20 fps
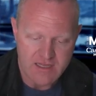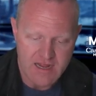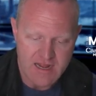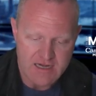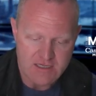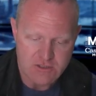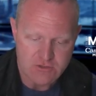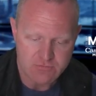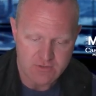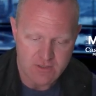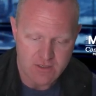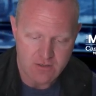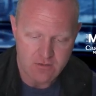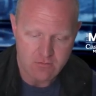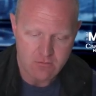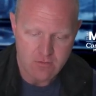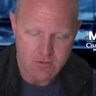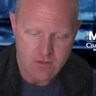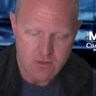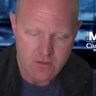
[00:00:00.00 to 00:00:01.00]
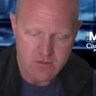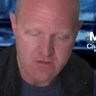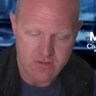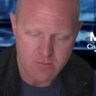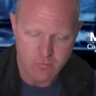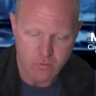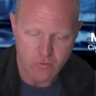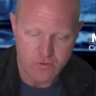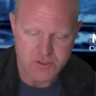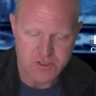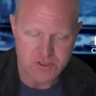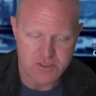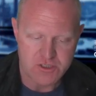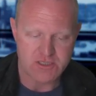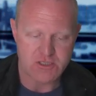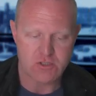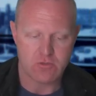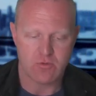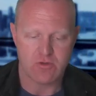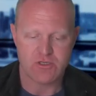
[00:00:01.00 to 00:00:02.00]
the cash flow, the
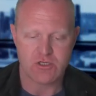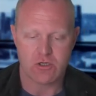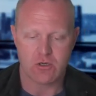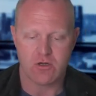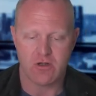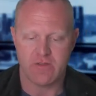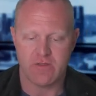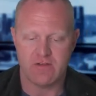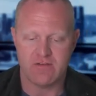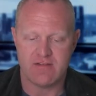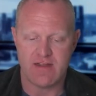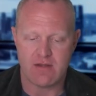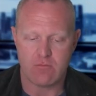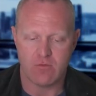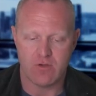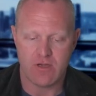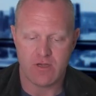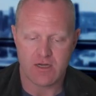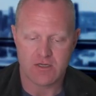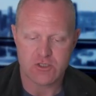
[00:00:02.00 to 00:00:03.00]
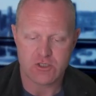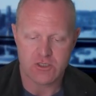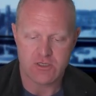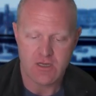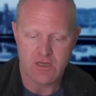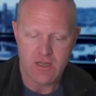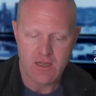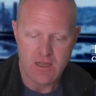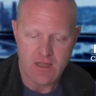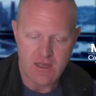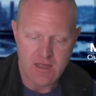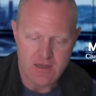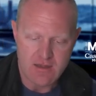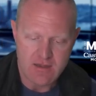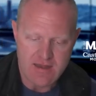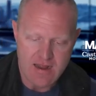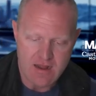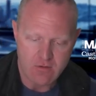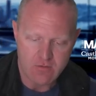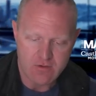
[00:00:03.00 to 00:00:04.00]
depreciation return, and the debt reduction.
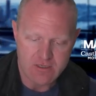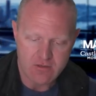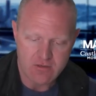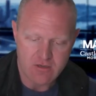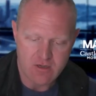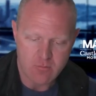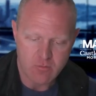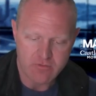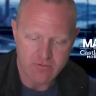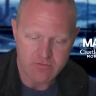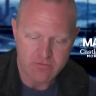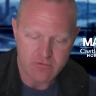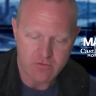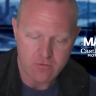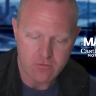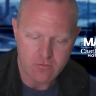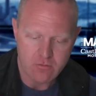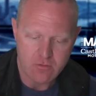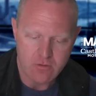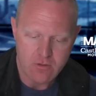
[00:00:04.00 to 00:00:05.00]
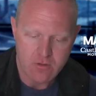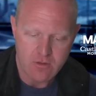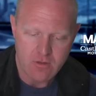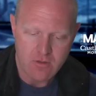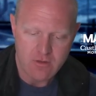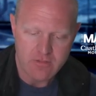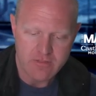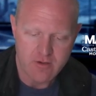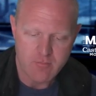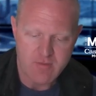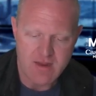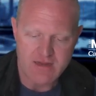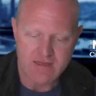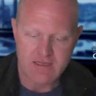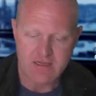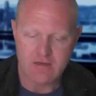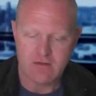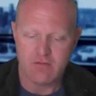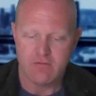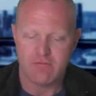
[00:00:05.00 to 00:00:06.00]
And now in year number two, they're
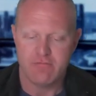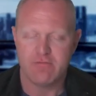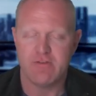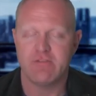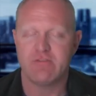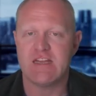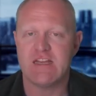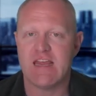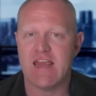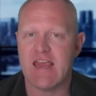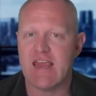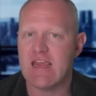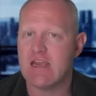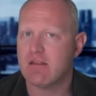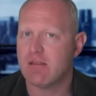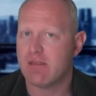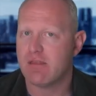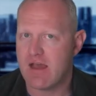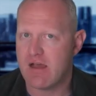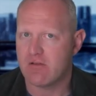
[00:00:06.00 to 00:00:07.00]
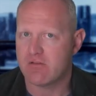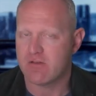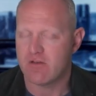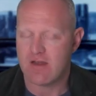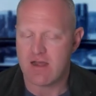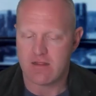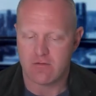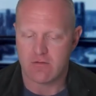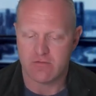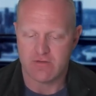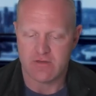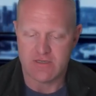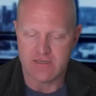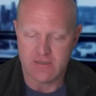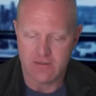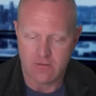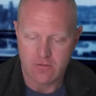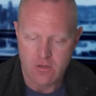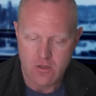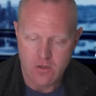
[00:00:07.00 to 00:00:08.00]
making $58,000 a
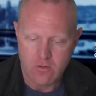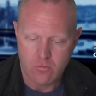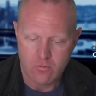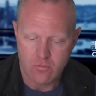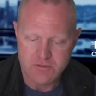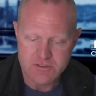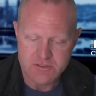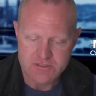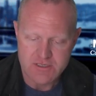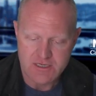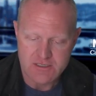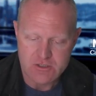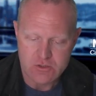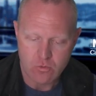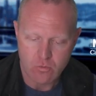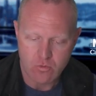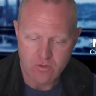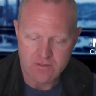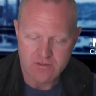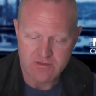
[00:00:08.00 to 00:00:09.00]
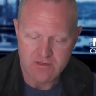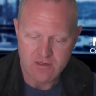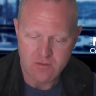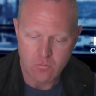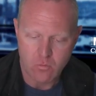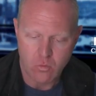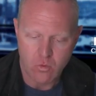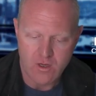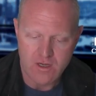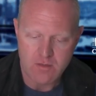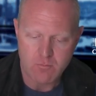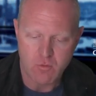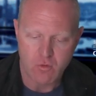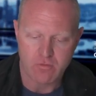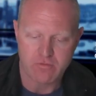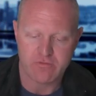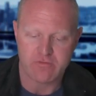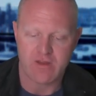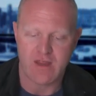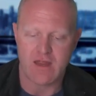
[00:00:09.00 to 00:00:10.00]
year, which is a
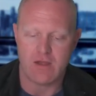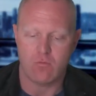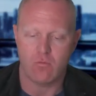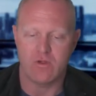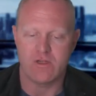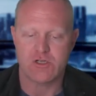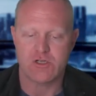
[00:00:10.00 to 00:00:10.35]
21%